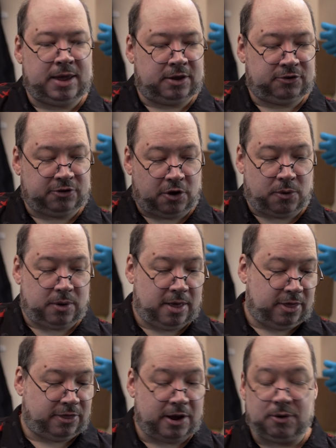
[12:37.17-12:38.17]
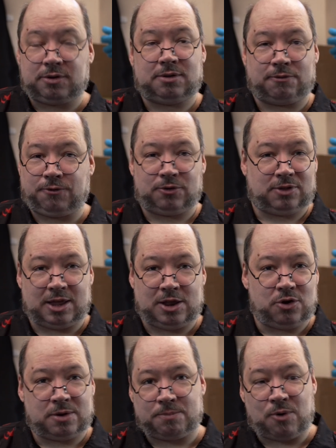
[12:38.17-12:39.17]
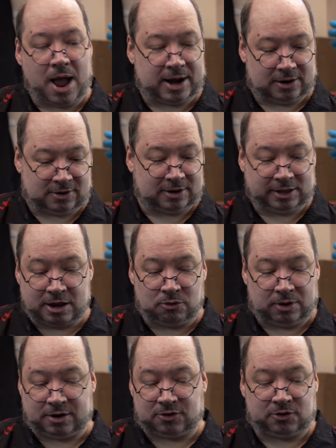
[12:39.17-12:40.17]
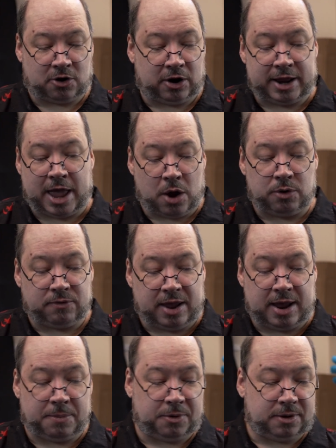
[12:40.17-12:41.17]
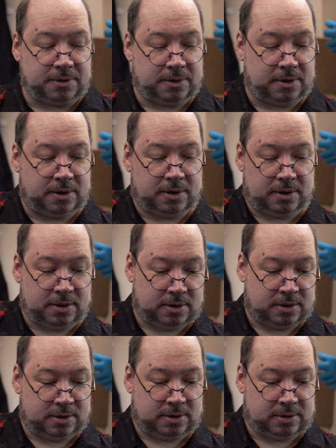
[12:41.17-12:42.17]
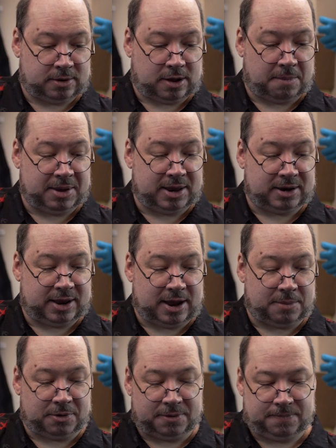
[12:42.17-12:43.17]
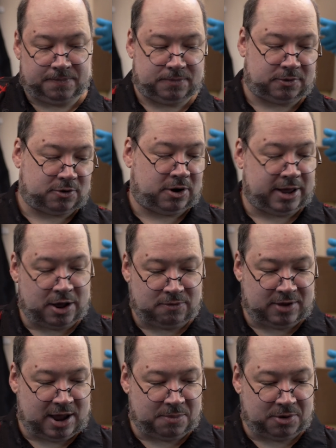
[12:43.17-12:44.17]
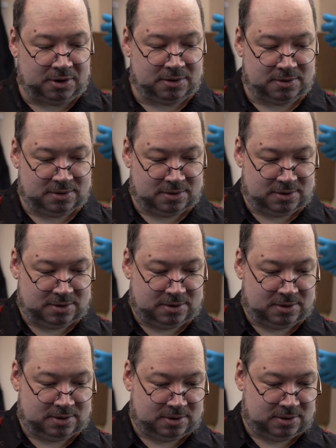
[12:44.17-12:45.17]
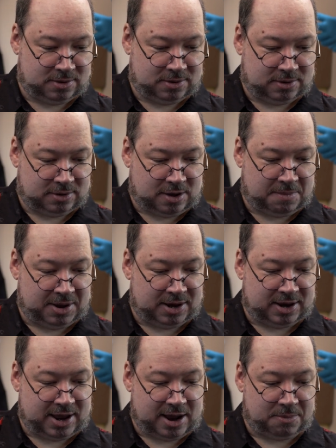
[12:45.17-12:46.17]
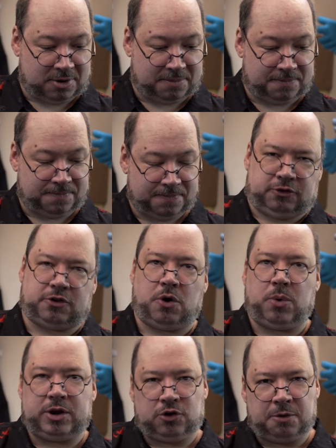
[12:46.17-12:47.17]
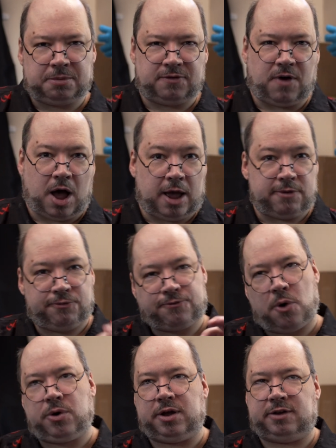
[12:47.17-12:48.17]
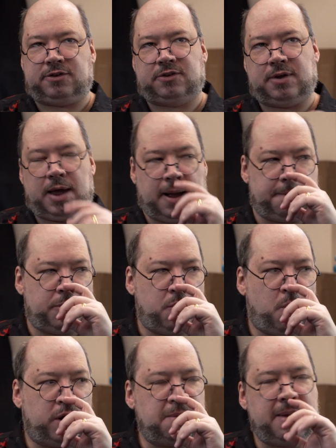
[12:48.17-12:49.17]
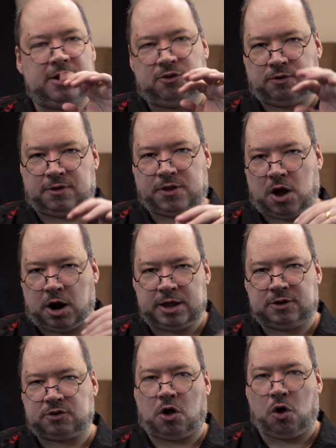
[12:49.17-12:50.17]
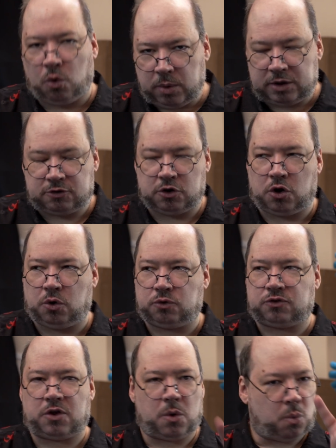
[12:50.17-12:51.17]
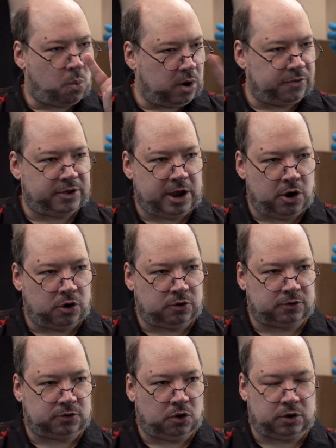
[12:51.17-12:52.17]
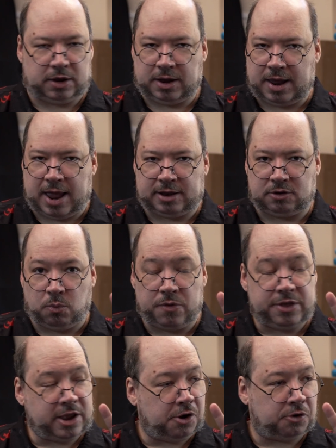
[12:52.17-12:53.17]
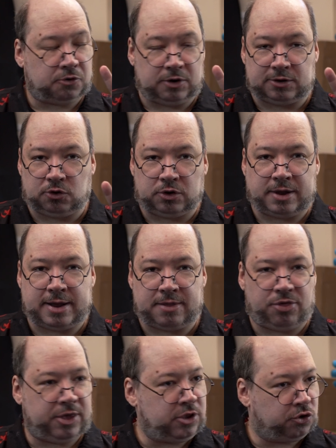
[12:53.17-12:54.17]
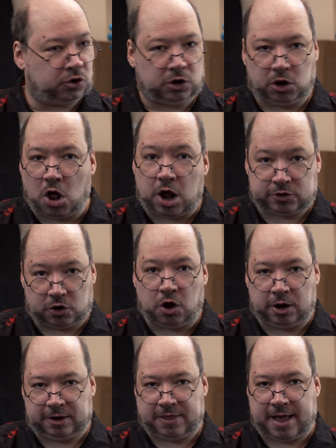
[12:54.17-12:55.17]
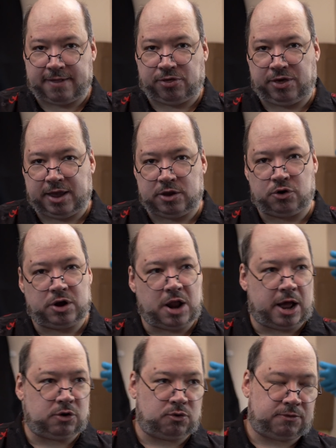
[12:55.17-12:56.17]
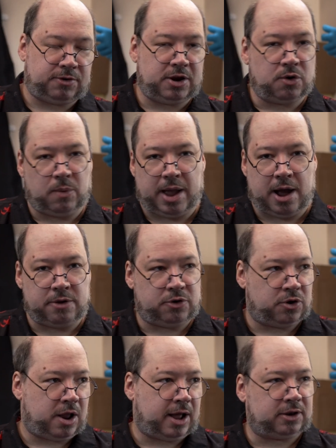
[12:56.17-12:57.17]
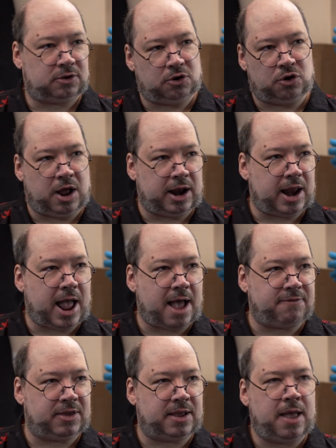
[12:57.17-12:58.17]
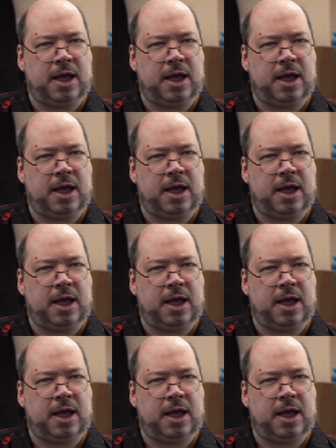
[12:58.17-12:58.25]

So there is the first thing you can practice. It's literally just starting out of camera, coming into camera. Starting out of camera, coming into camera. So in terms of eye focus, you want to make sure that the audience always knows where the character is looking. And when the character is looking at a thing, you're locked onto that thing. You're not drifting around. You're not having